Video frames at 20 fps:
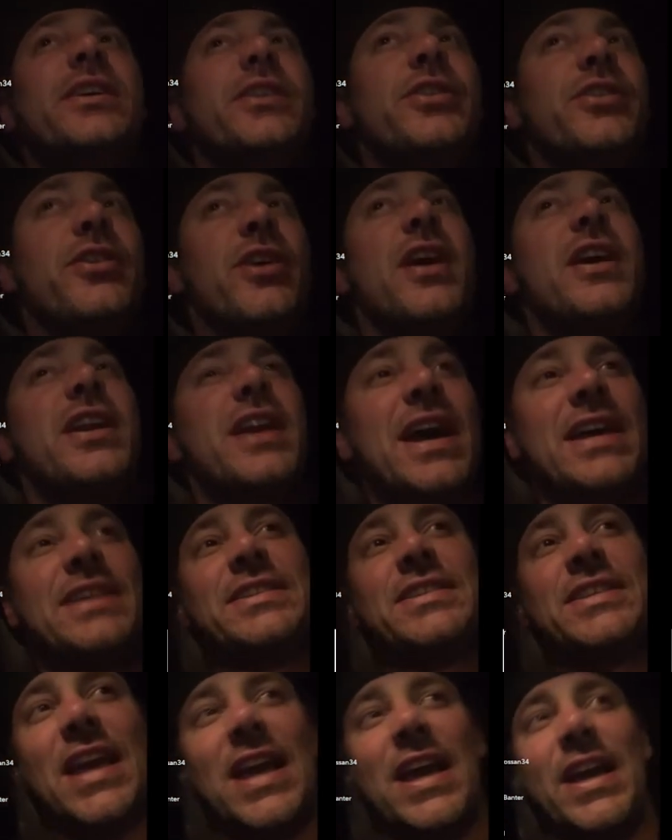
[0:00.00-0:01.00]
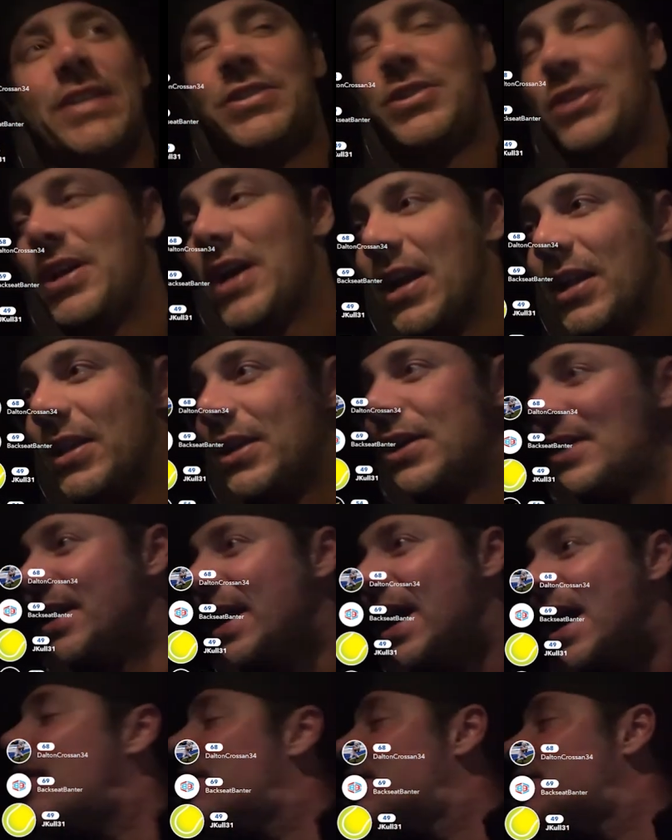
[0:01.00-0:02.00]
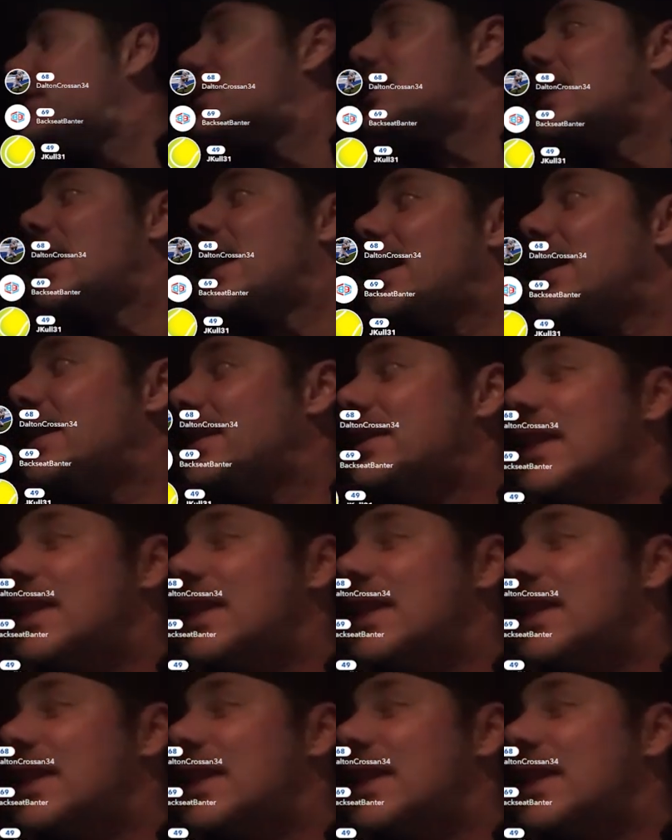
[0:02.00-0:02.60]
you're on ice skates, you got to learn how to skate.